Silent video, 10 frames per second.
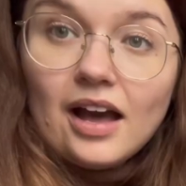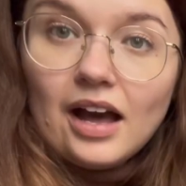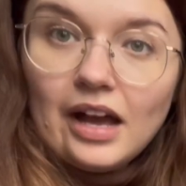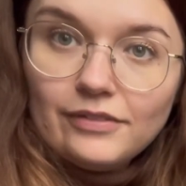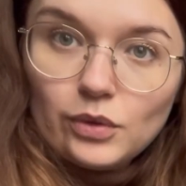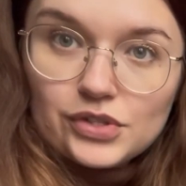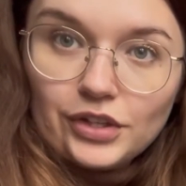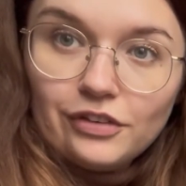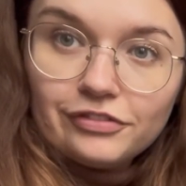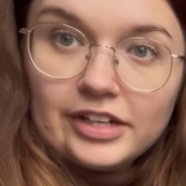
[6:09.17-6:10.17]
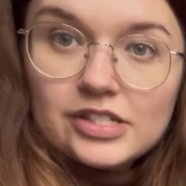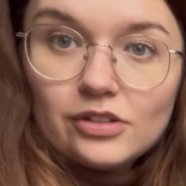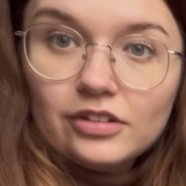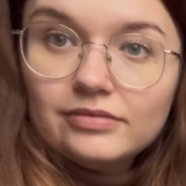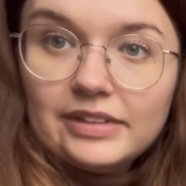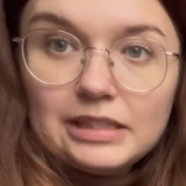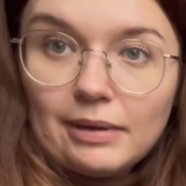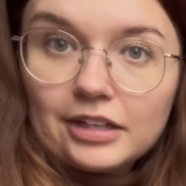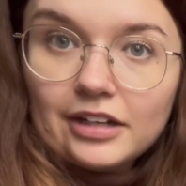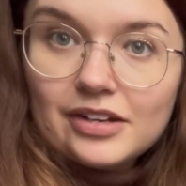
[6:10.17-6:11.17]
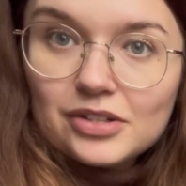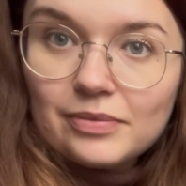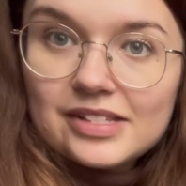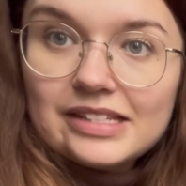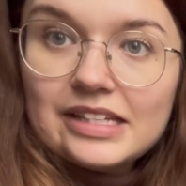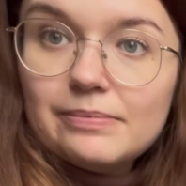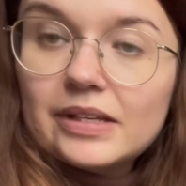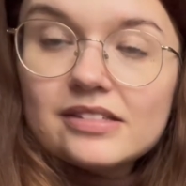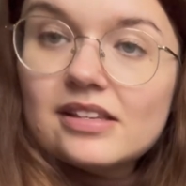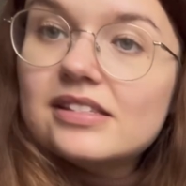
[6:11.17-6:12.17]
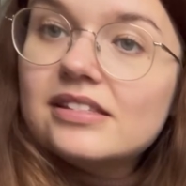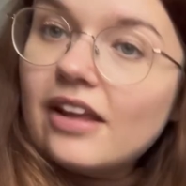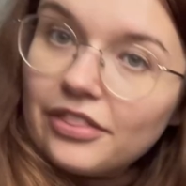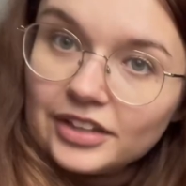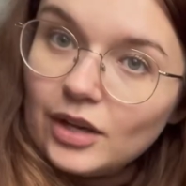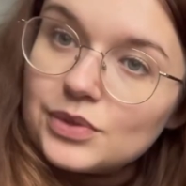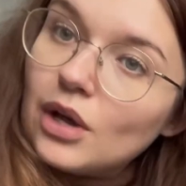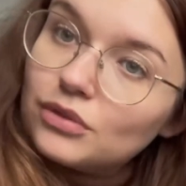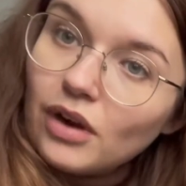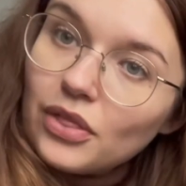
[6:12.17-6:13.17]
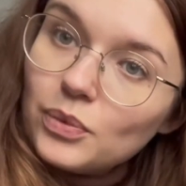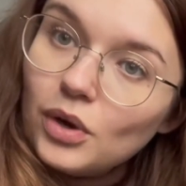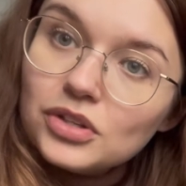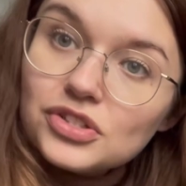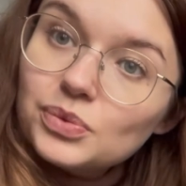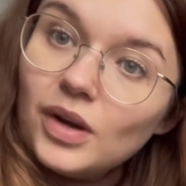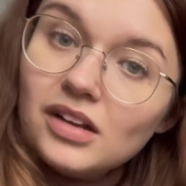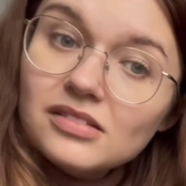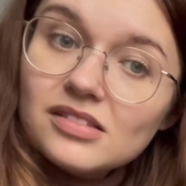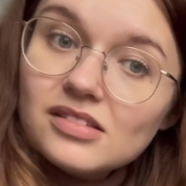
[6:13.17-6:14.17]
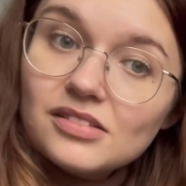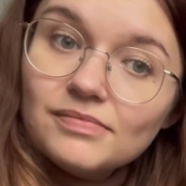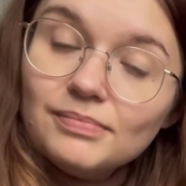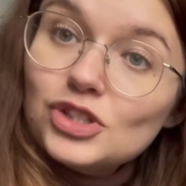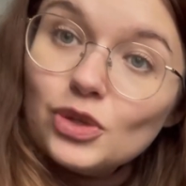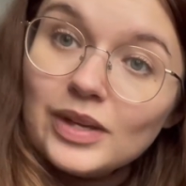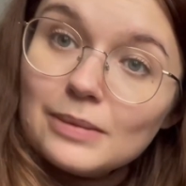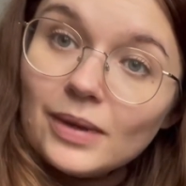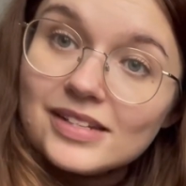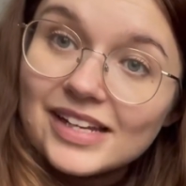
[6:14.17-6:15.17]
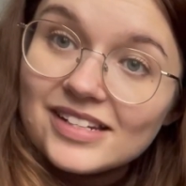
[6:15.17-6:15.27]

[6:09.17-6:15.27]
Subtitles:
I've also got Friends on in the background, obviously, because there's nothing else I'd rather watch whilst doing mundane